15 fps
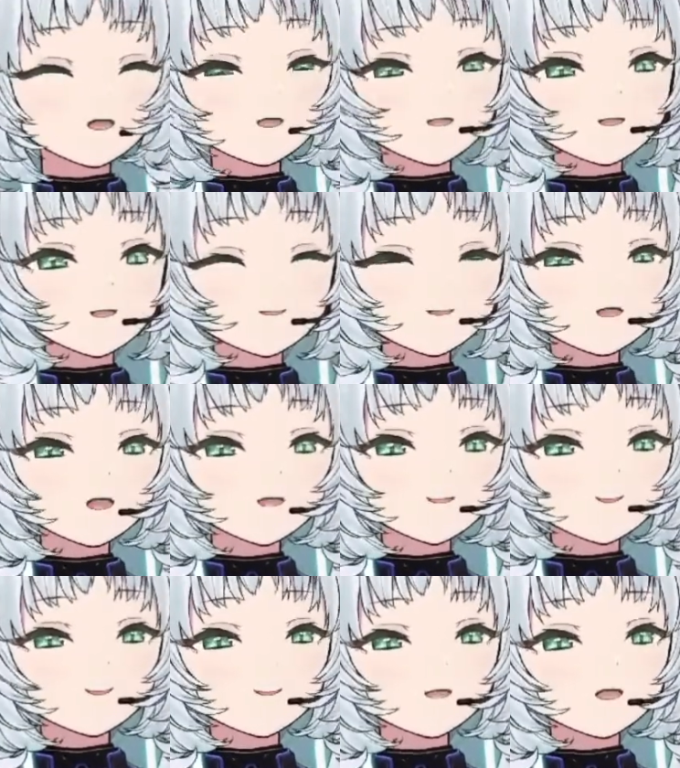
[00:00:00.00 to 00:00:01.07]
notification
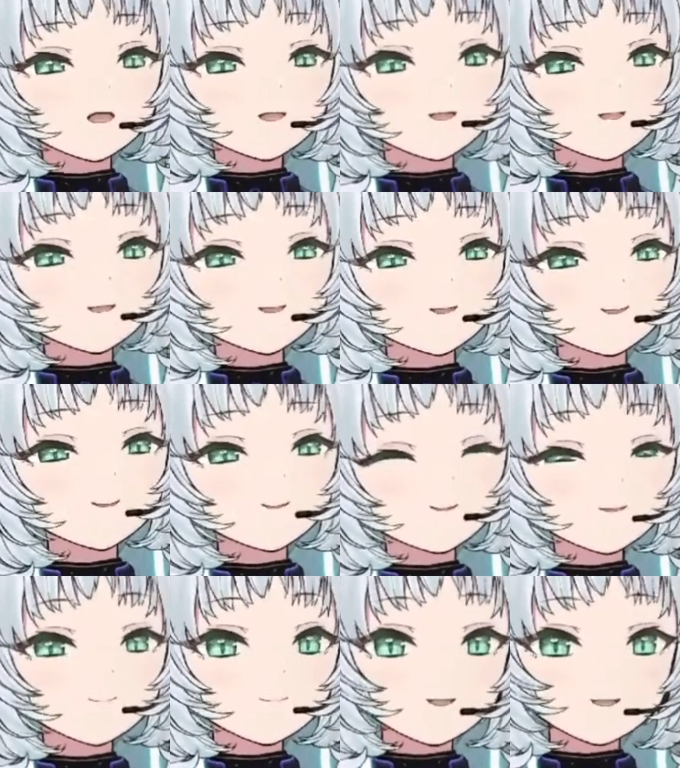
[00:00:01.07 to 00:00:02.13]
on so you don't
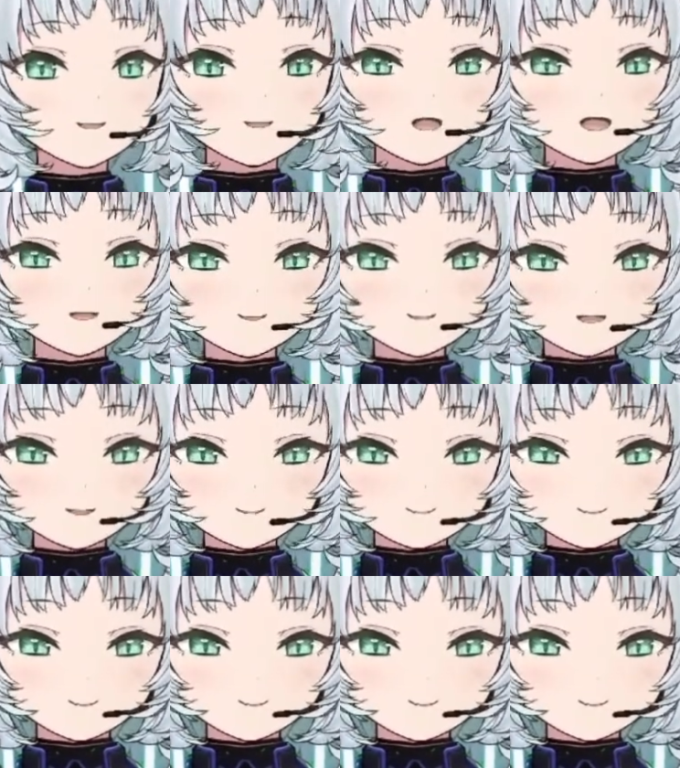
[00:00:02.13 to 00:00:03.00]
miss the next shift.